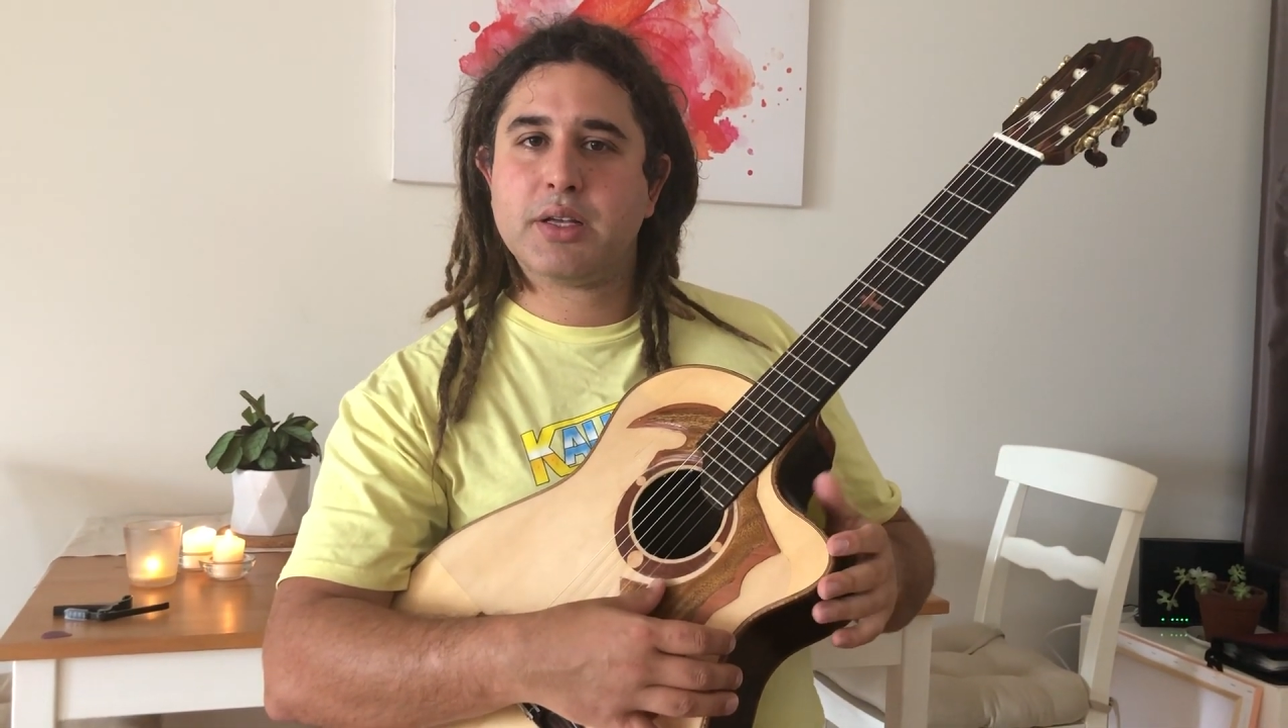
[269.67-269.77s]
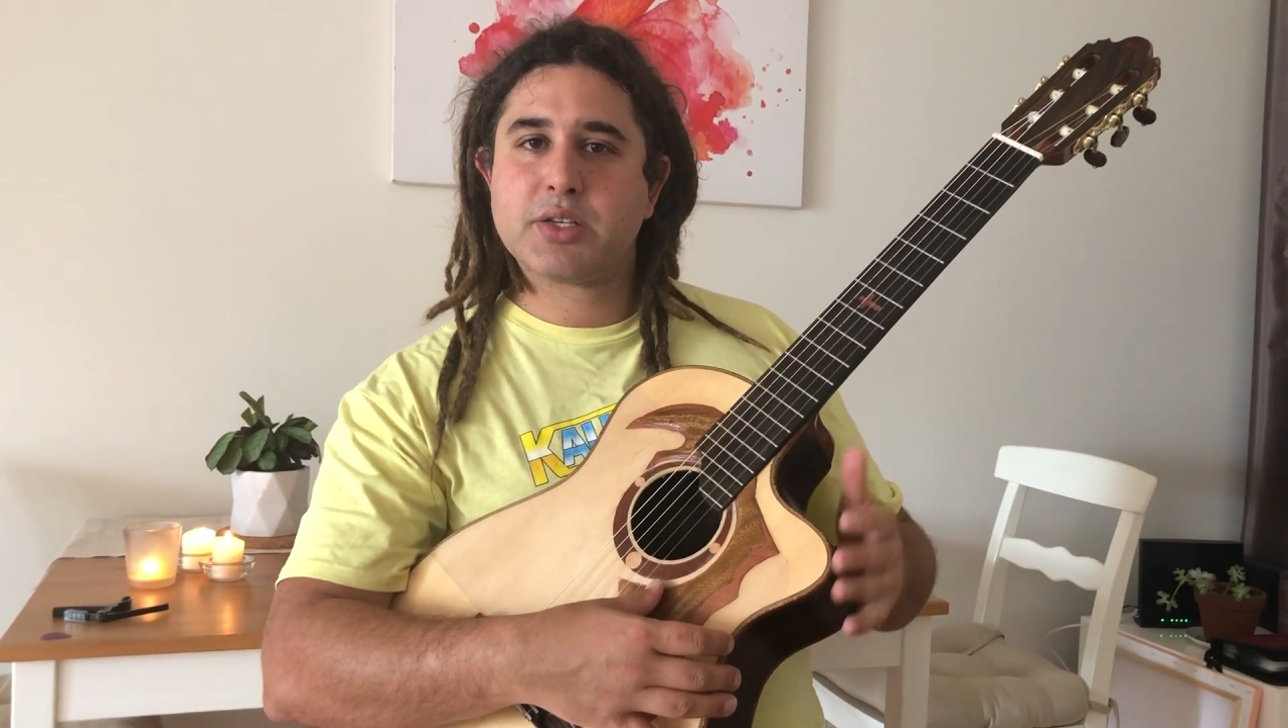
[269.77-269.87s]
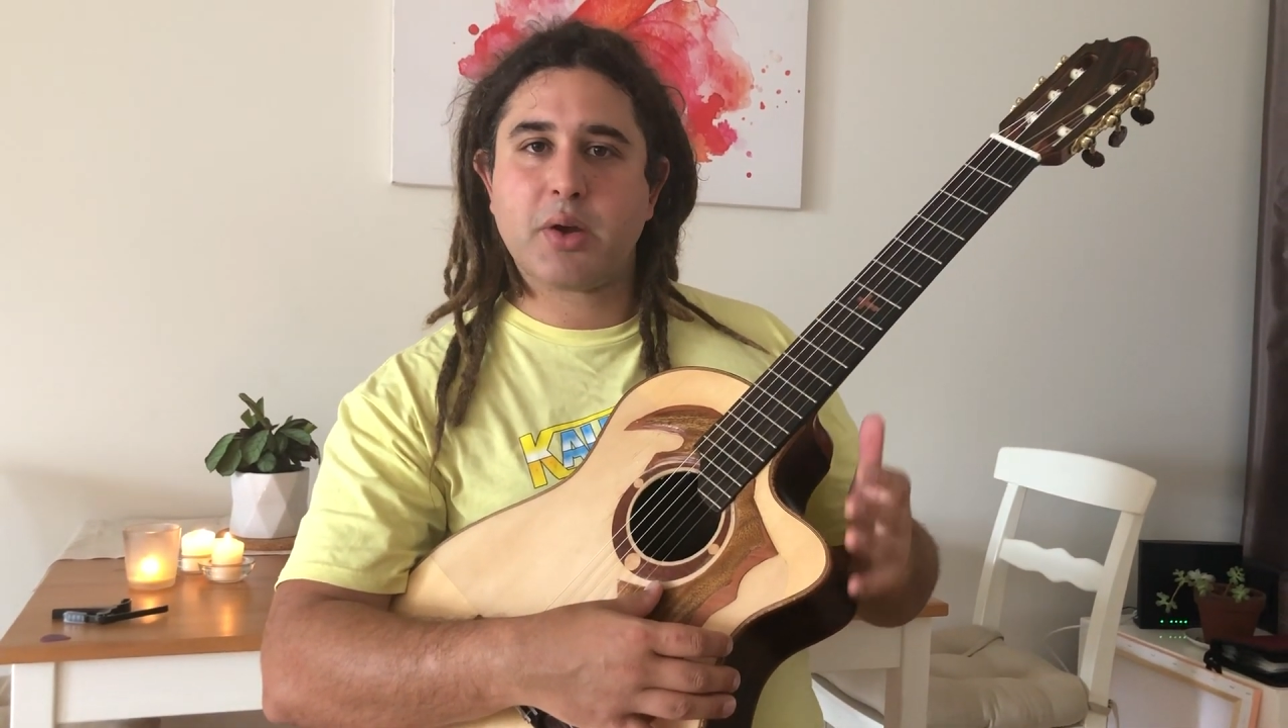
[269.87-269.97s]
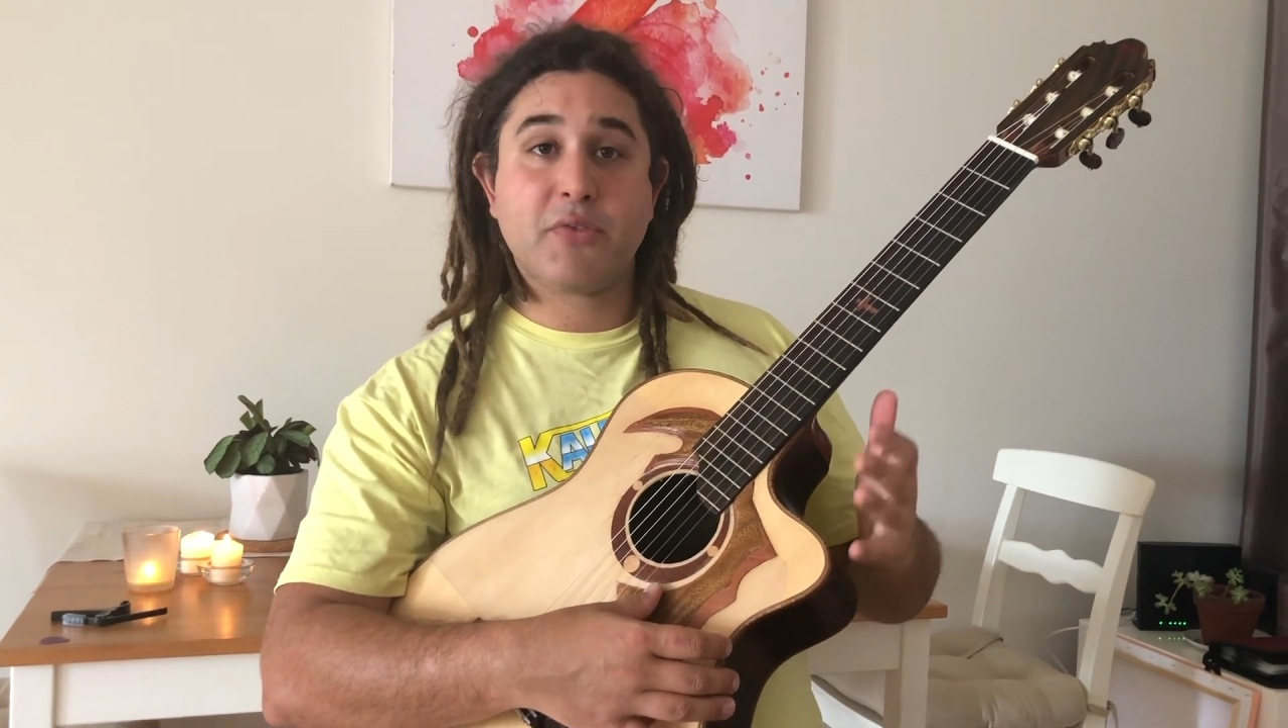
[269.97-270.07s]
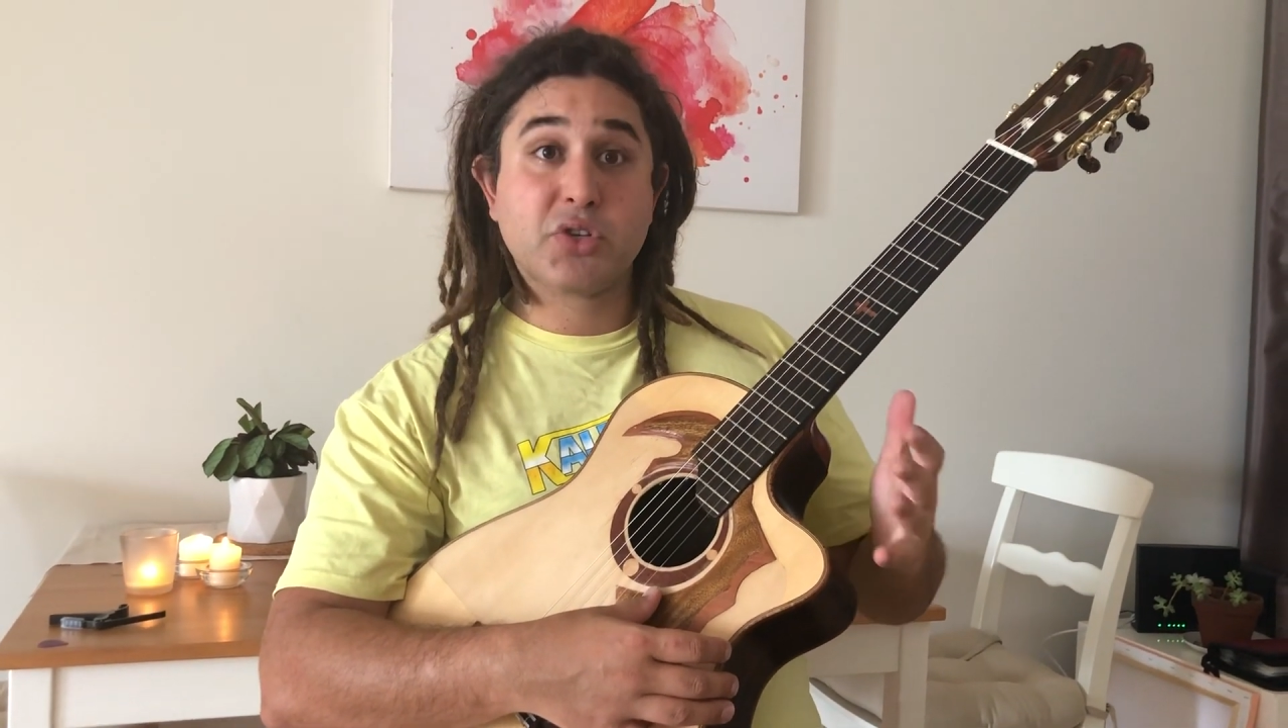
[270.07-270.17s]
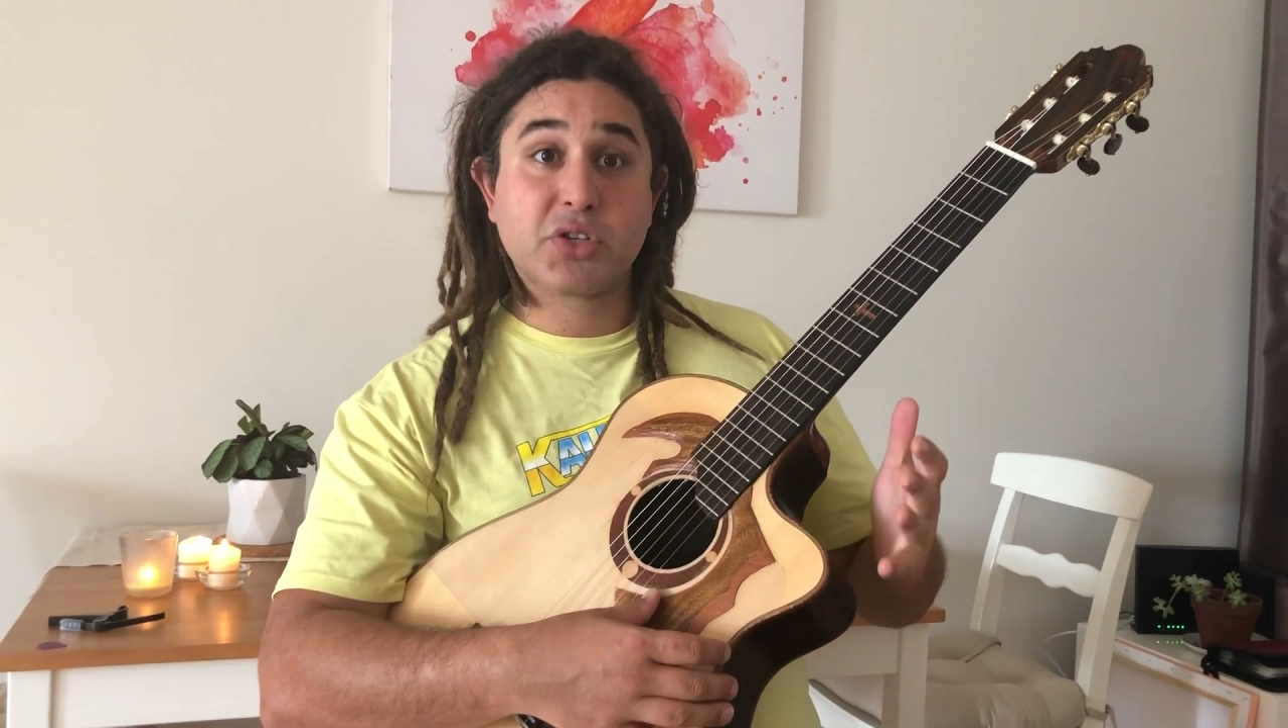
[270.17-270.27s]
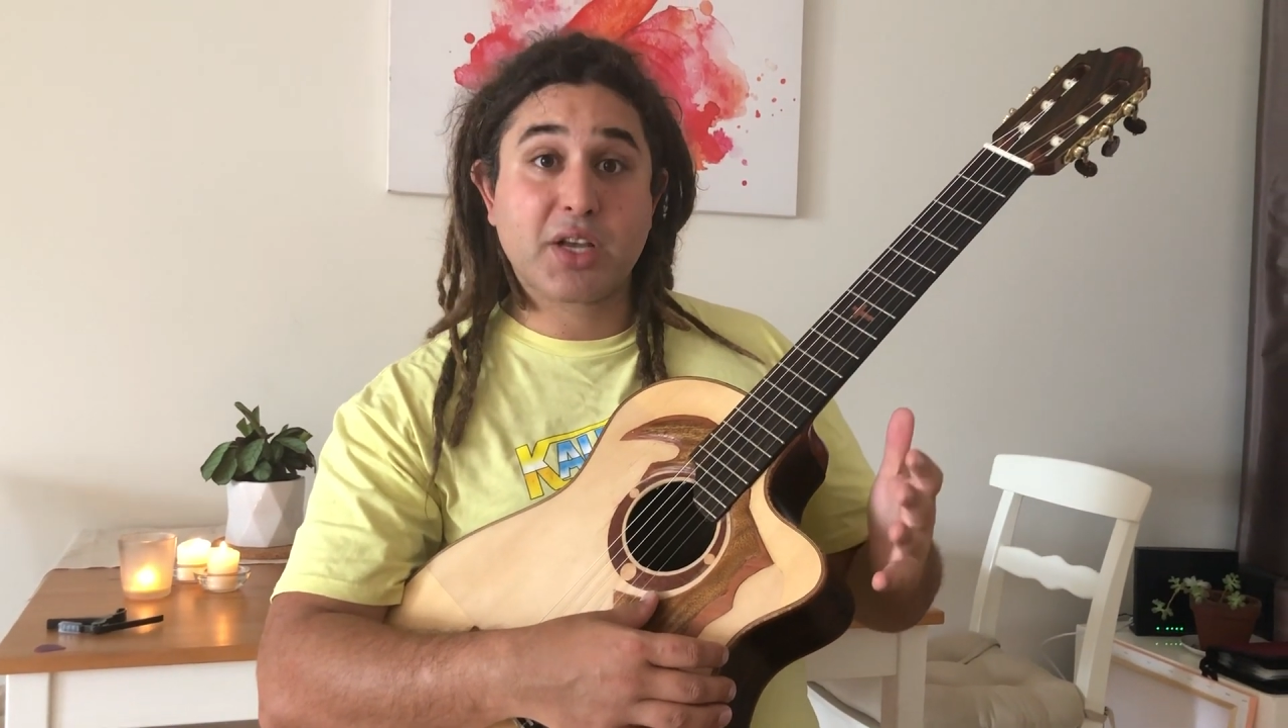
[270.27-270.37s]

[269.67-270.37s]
So even just